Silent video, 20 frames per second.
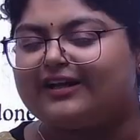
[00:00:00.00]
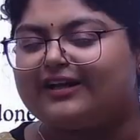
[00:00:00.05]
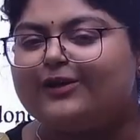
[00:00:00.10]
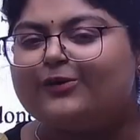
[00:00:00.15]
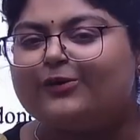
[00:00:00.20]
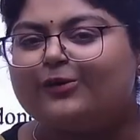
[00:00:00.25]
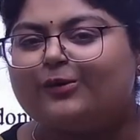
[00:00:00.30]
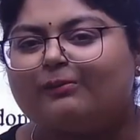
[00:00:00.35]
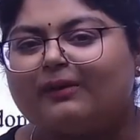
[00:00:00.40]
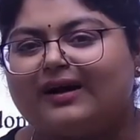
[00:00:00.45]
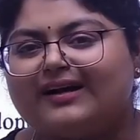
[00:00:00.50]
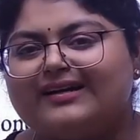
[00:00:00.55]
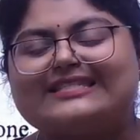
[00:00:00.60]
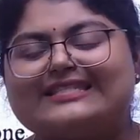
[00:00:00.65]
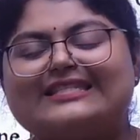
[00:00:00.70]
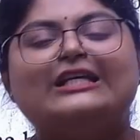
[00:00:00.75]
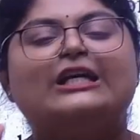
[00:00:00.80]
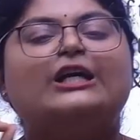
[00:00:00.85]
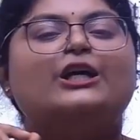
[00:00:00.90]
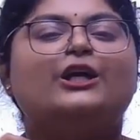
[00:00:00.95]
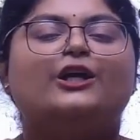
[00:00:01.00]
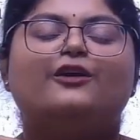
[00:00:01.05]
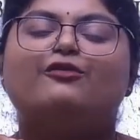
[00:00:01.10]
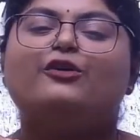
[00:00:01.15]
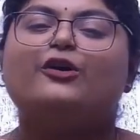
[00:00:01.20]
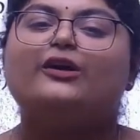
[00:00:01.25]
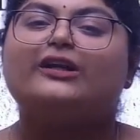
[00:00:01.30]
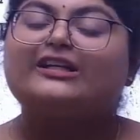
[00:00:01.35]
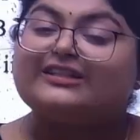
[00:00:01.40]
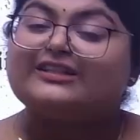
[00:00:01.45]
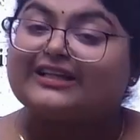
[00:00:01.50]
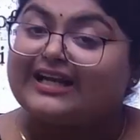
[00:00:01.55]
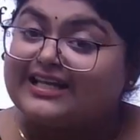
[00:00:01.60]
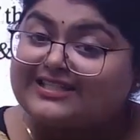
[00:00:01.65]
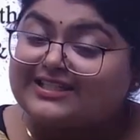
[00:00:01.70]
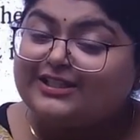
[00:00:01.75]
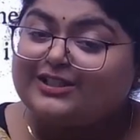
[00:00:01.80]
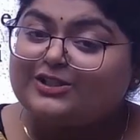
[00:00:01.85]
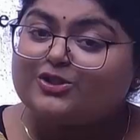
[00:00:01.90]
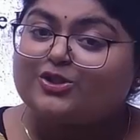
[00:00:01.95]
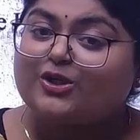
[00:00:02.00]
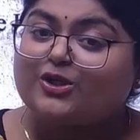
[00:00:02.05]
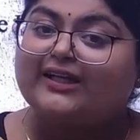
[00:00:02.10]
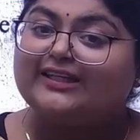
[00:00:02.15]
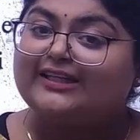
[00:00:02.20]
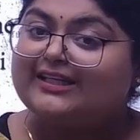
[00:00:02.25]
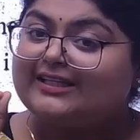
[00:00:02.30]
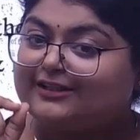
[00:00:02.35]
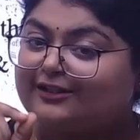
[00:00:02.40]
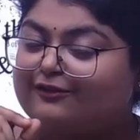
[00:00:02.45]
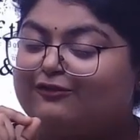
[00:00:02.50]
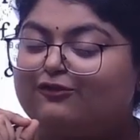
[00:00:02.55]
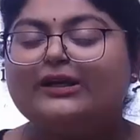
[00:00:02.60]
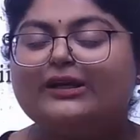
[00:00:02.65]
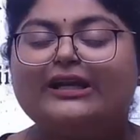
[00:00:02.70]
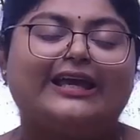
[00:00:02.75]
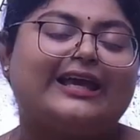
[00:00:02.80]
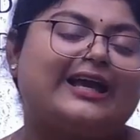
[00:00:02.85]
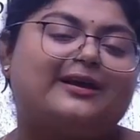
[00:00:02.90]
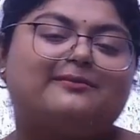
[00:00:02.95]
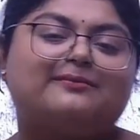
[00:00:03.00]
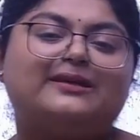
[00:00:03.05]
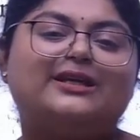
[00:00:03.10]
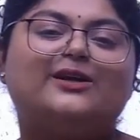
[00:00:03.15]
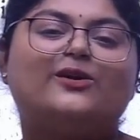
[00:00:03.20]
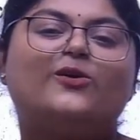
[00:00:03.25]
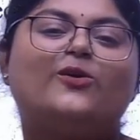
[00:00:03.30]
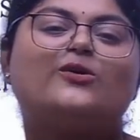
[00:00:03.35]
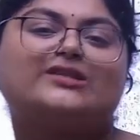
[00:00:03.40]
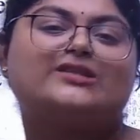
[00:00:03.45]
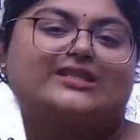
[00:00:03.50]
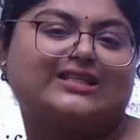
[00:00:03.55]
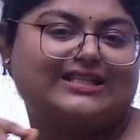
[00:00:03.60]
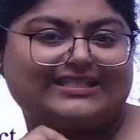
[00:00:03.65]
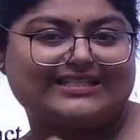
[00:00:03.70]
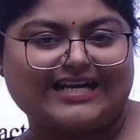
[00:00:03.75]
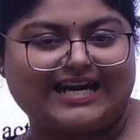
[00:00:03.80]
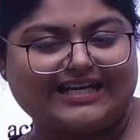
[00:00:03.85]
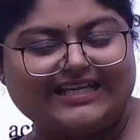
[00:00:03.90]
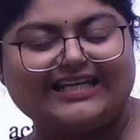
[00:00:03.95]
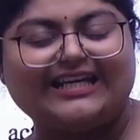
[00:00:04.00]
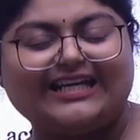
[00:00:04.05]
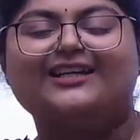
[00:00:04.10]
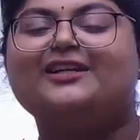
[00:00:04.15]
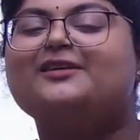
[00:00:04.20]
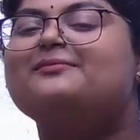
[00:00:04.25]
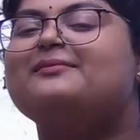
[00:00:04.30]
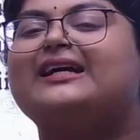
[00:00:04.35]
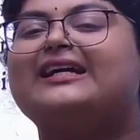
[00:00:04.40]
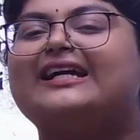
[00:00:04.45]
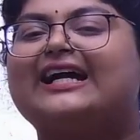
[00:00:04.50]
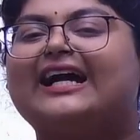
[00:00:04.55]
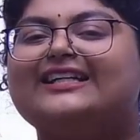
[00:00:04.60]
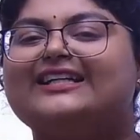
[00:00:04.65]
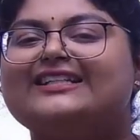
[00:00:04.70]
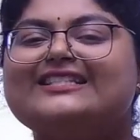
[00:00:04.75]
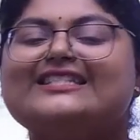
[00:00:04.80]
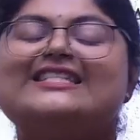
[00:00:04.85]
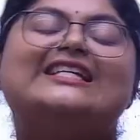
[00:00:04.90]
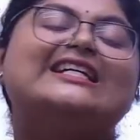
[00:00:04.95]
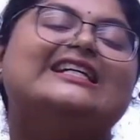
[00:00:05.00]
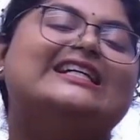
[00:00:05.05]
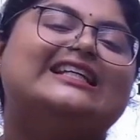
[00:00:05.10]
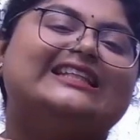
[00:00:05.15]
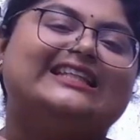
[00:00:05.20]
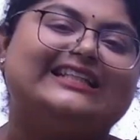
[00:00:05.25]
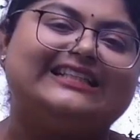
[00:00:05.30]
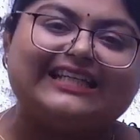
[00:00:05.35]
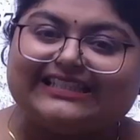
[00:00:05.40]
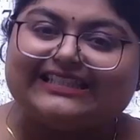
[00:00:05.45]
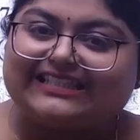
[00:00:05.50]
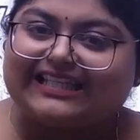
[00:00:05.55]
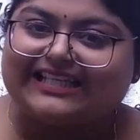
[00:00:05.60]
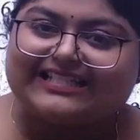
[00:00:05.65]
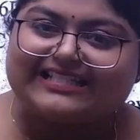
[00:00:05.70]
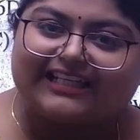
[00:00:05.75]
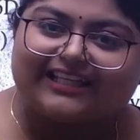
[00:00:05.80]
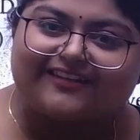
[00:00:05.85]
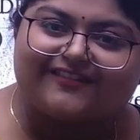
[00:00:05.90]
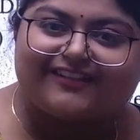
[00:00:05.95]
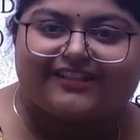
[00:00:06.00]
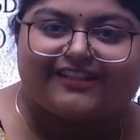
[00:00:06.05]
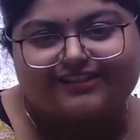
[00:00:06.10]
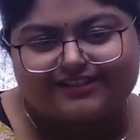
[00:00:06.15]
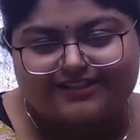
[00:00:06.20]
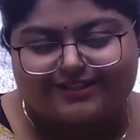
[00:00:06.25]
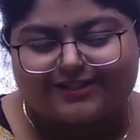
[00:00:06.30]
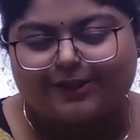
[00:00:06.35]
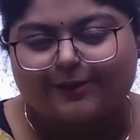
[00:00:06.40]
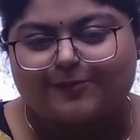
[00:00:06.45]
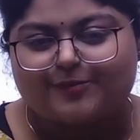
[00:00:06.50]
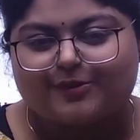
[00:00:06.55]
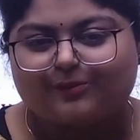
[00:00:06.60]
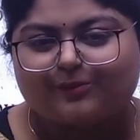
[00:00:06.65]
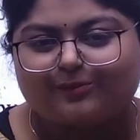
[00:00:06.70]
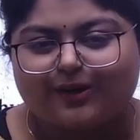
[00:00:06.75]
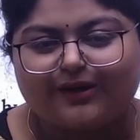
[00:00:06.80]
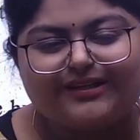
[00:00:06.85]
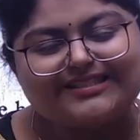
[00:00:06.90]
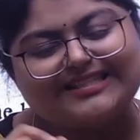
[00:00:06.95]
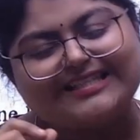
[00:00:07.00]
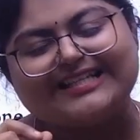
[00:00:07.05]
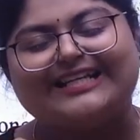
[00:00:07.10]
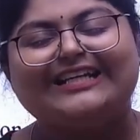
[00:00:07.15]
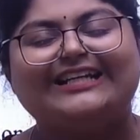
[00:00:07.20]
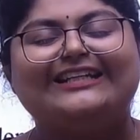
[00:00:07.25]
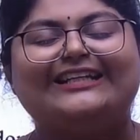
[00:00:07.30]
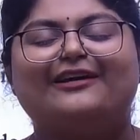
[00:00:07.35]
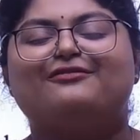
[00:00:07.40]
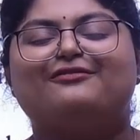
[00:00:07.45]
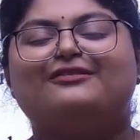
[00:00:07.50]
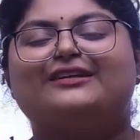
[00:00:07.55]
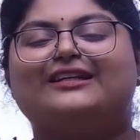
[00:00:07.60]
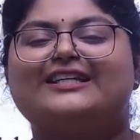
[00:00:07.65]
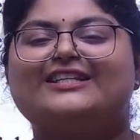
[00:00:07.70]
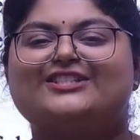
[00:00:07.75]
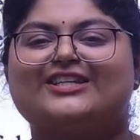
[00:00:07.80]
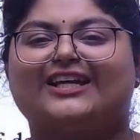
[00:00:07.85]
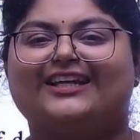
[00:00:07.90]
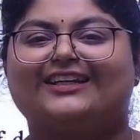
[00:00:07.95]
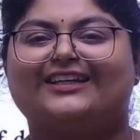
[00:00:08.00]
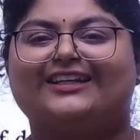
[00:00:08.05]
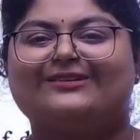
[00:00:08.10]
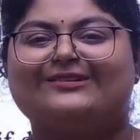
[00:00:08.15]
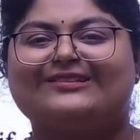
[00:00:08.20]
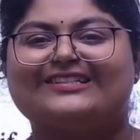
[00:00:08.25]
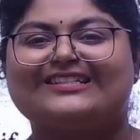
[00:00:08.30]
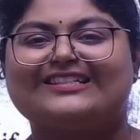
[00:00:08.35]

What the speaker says: good marks. If you are interested in joining the full AIBE course and studying under my guidance, the details are given in the description box. Definitely check it out.